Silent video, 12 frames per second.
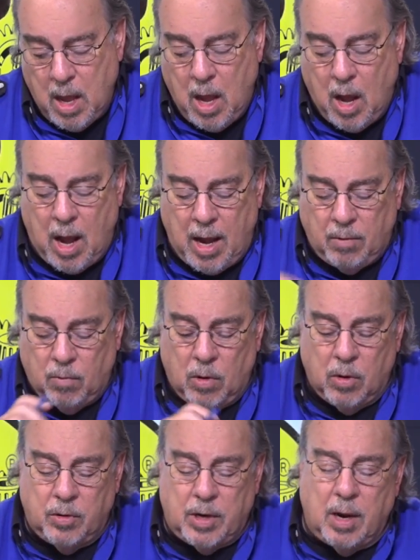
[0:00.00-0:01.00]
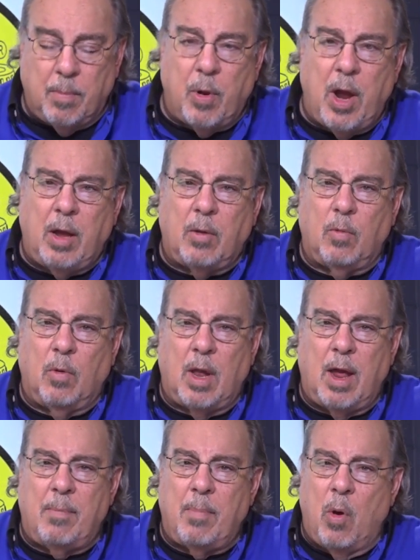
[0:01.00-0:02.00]
All right, we're going to take a break. We'll
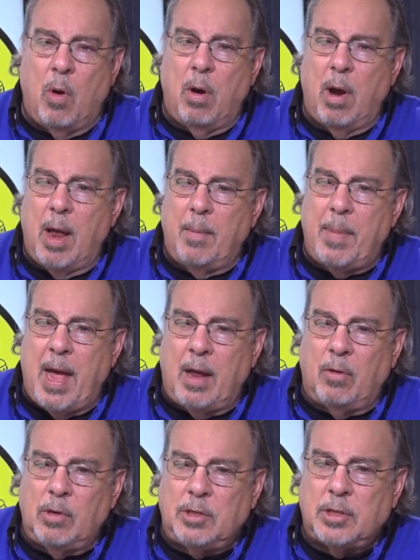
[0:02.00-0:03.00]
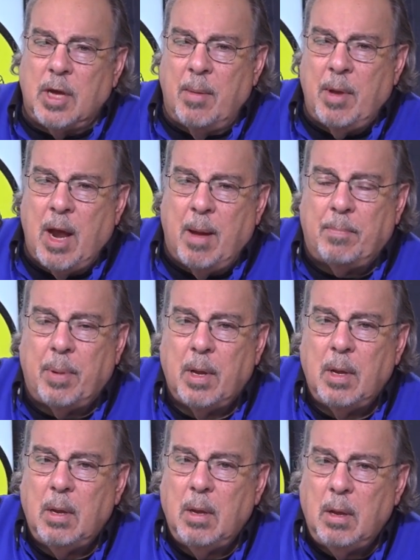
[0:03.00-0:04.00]
have more on batteries coming up
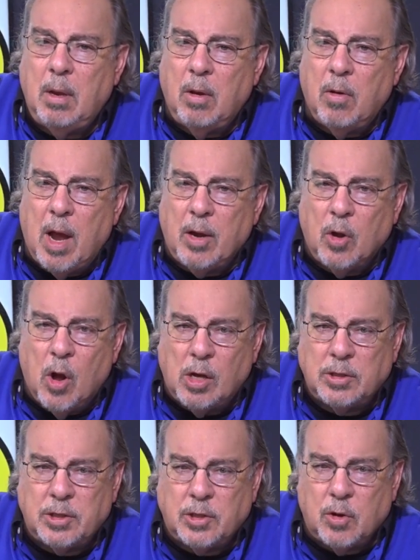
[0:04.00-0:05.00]
here on Goss's